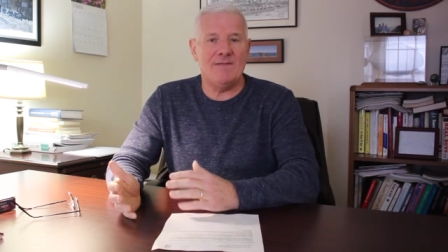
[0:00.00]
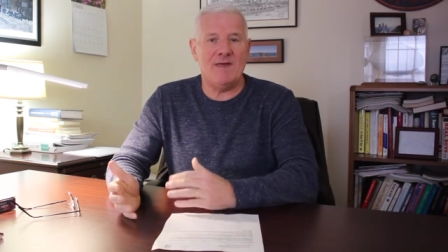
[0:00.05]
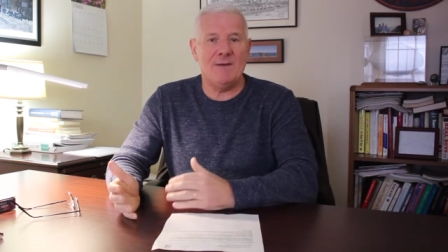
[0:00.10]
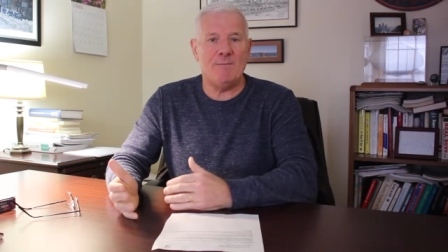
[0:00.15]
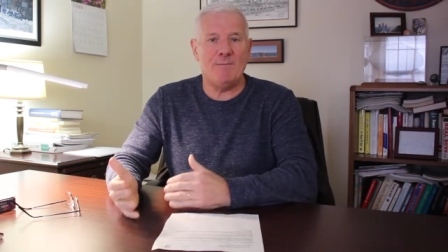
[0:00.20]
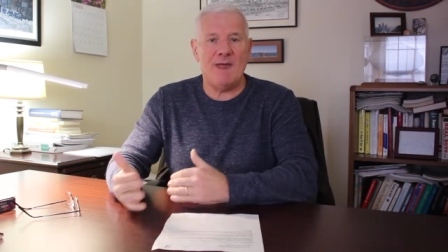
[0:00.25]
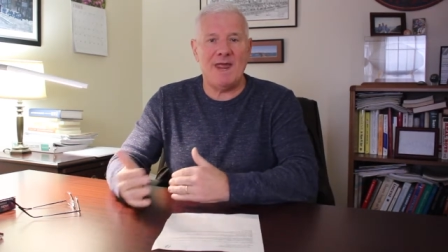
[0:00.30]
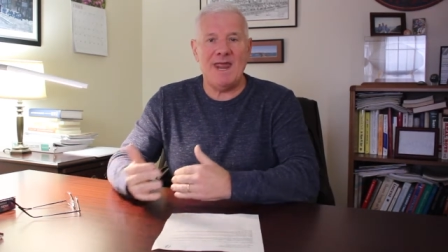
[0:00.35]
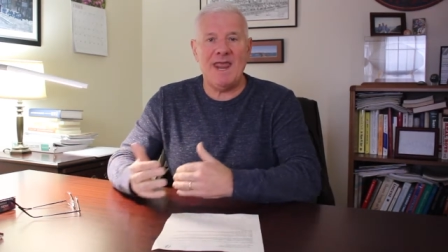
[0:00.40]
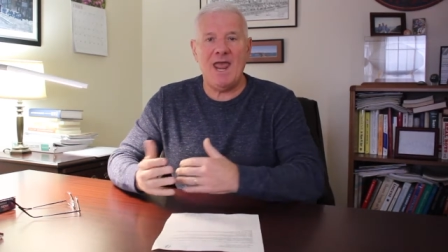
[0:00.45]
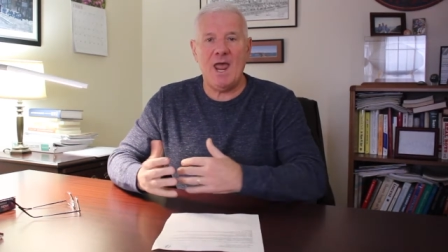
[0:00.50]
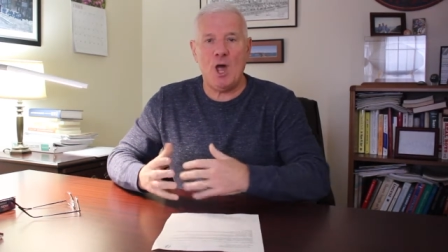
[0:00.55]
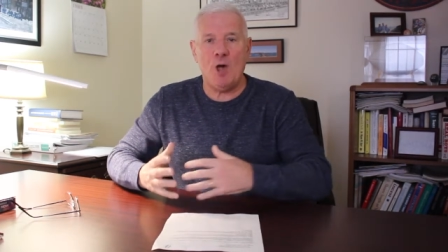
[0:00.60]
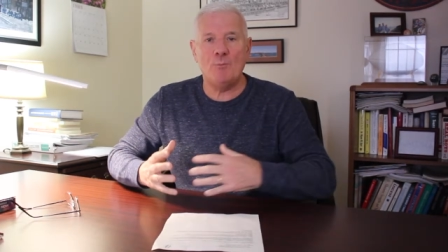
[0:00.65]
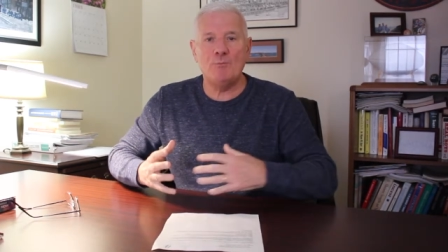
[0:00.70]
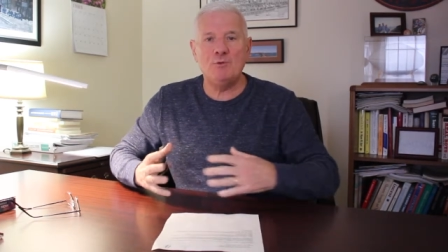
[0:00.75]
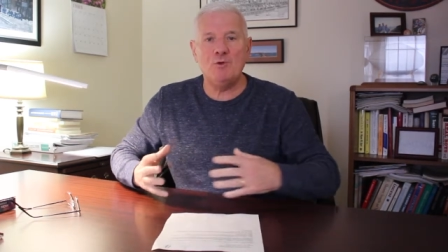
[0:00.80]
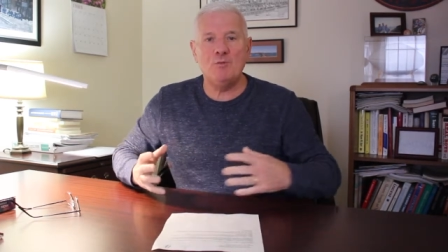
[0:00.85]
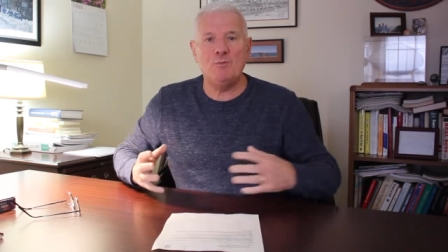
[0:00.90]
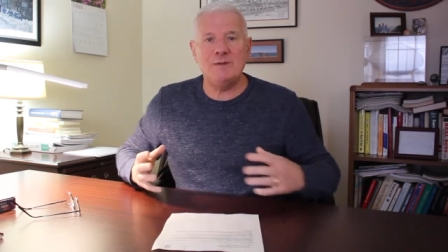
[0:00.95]
that may
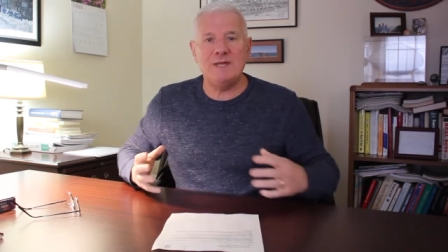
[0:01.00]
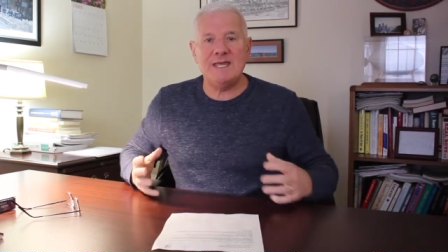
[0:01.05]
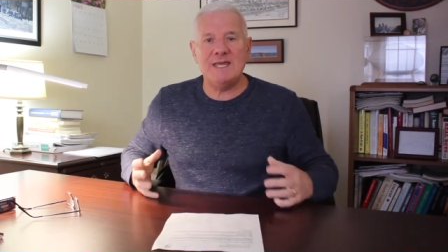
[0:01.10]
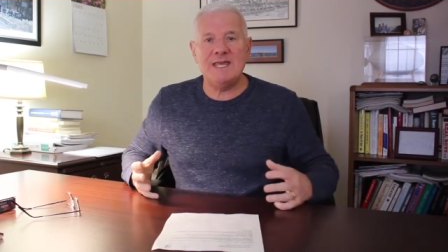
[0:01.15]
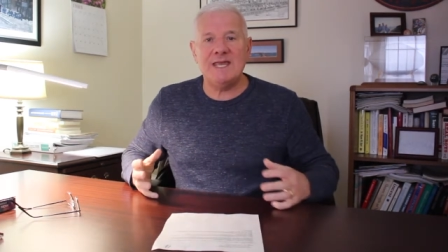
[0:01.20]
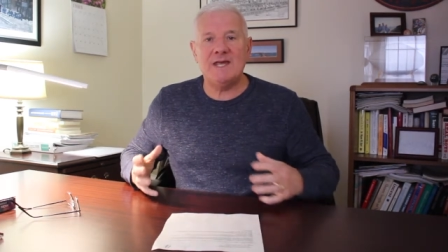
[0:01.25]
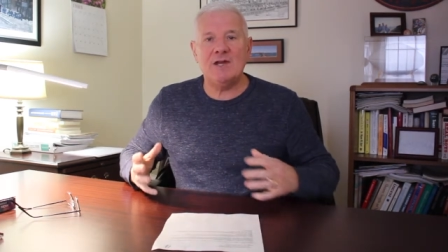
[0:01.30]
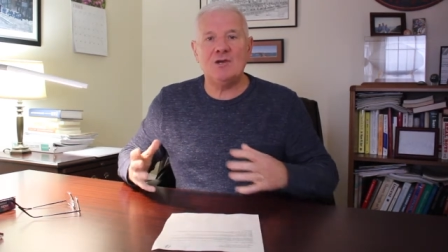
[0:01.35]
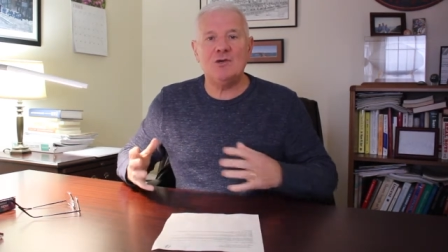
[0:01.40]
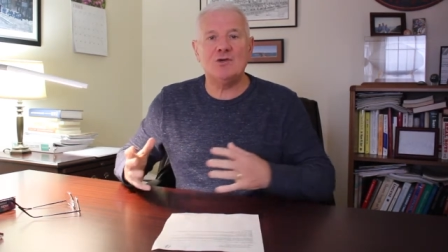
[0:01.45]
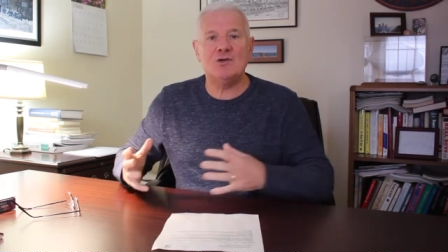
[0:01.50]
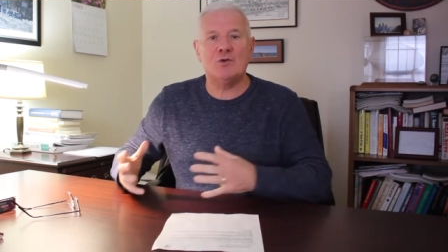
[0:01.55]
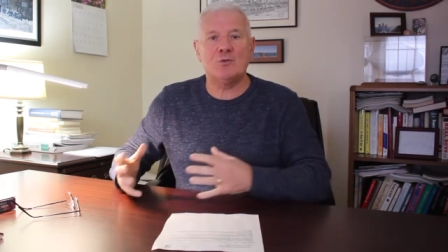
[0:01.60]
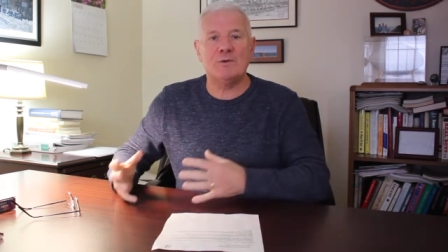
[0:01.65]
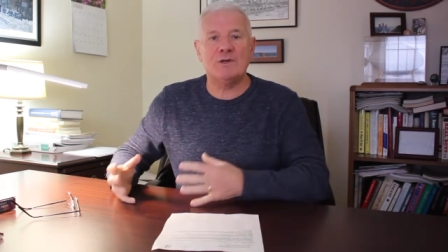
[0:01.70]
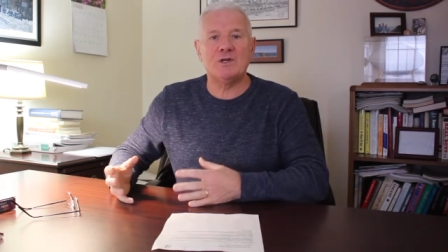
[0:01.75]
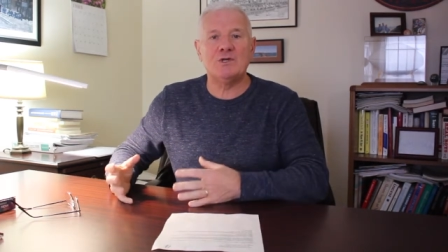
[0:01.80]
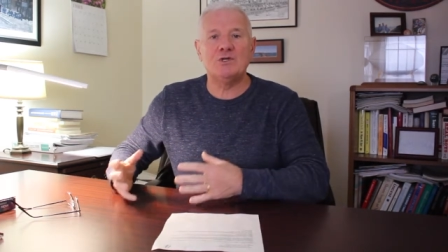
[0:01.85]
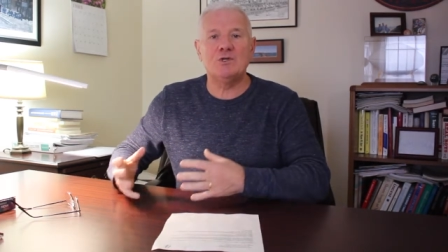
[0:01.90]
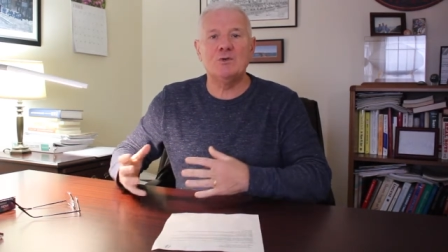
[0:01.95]
help you begin to
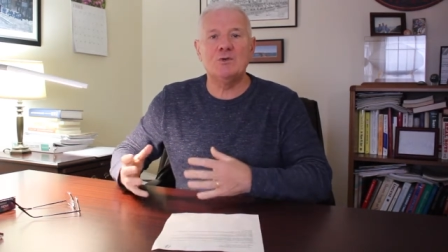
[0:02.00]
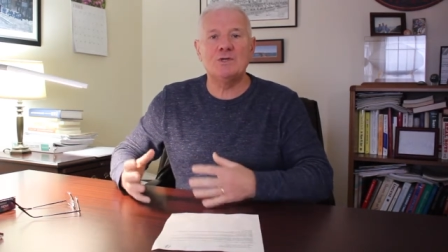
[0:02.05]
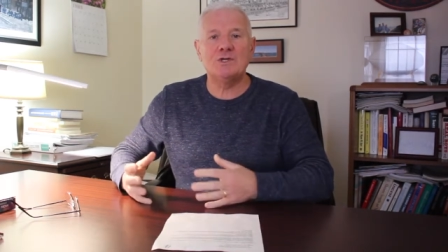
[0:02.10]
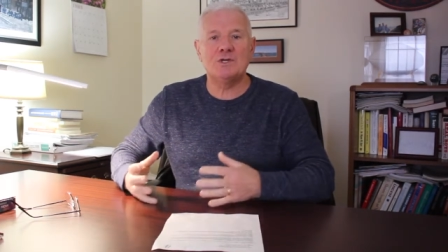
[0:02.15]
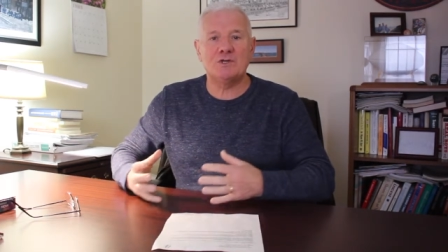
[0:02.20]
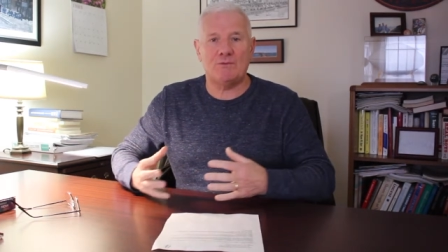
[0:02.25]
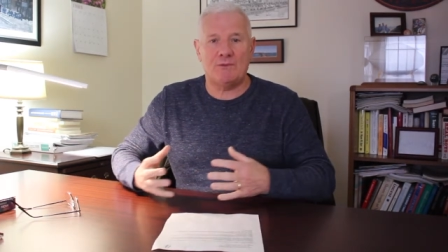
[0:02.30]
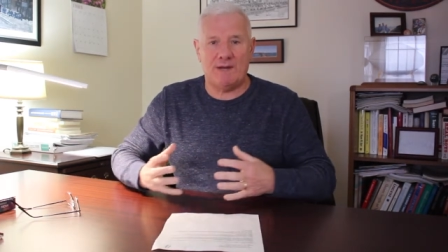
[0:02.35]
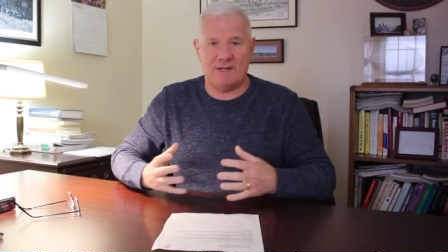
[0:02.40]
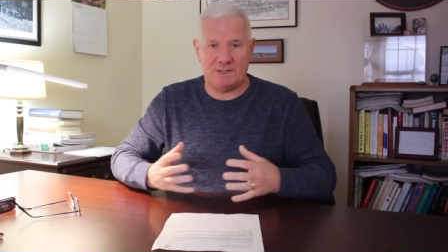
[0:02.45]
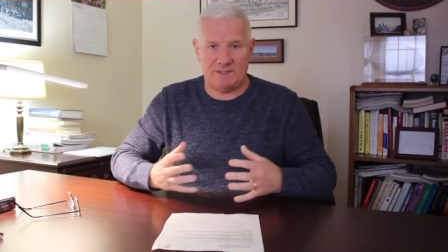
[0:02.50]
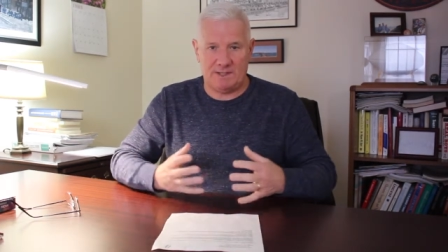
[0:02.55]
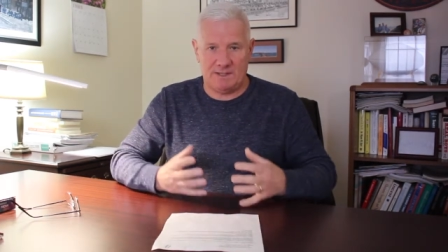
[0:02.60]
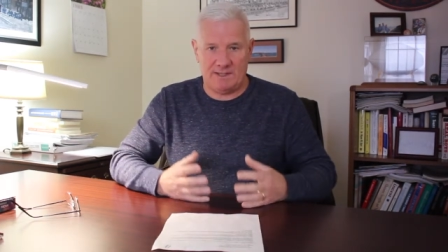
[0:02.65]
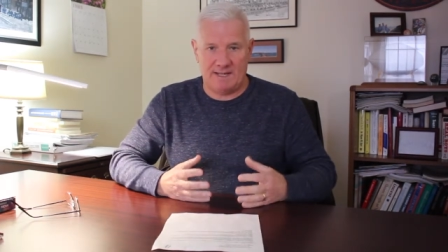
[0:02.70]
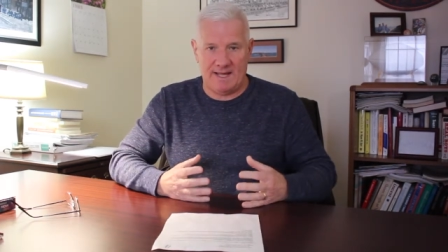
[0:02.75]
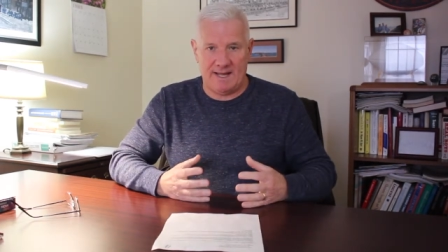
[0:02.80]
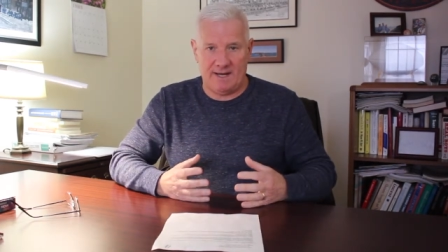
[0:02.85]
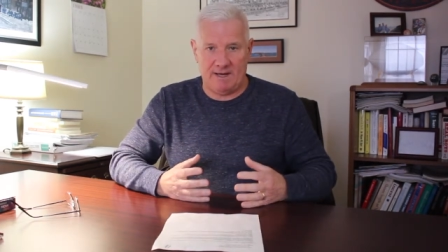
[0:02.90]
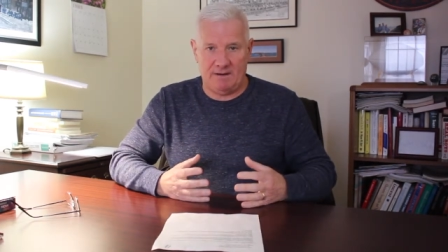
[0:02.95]
reduce stress
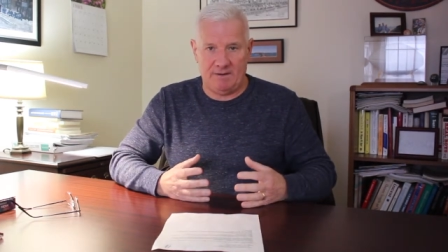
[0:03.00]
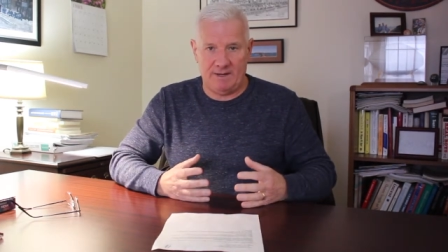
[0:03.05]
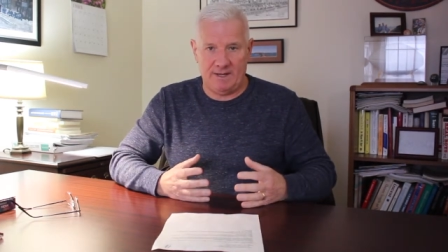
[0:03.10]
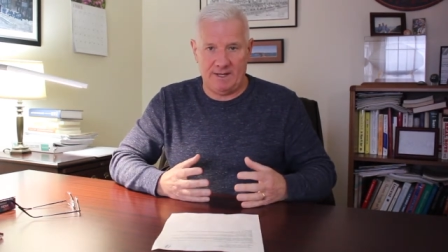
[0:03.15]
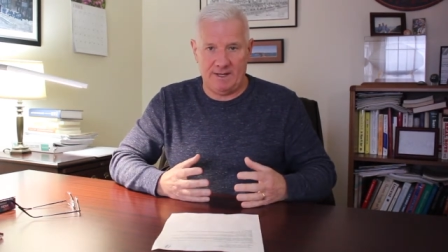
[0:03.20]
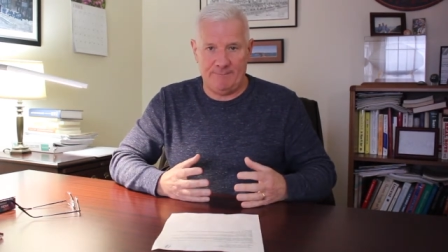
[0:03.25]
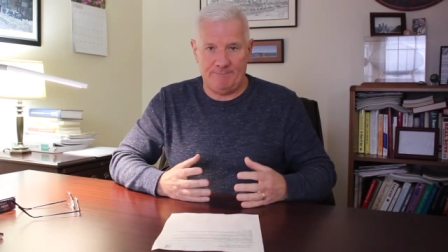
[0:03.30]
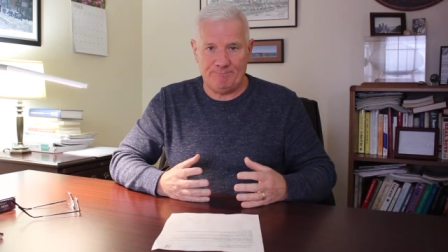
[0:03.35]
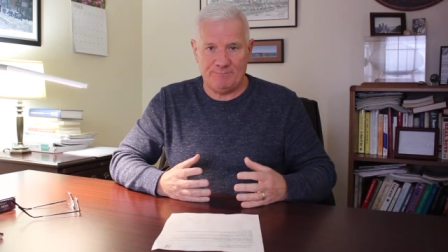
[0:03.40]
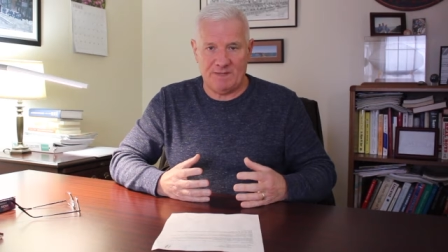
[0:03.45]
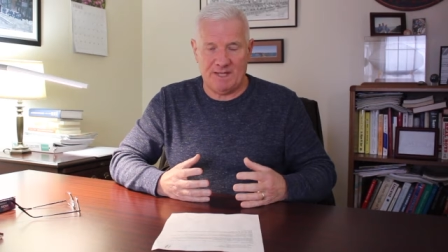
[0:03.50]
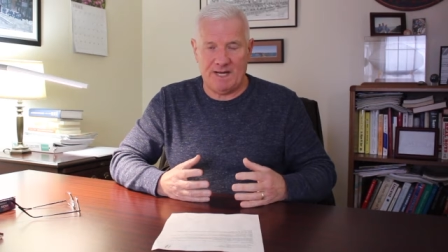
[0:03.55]
in that area.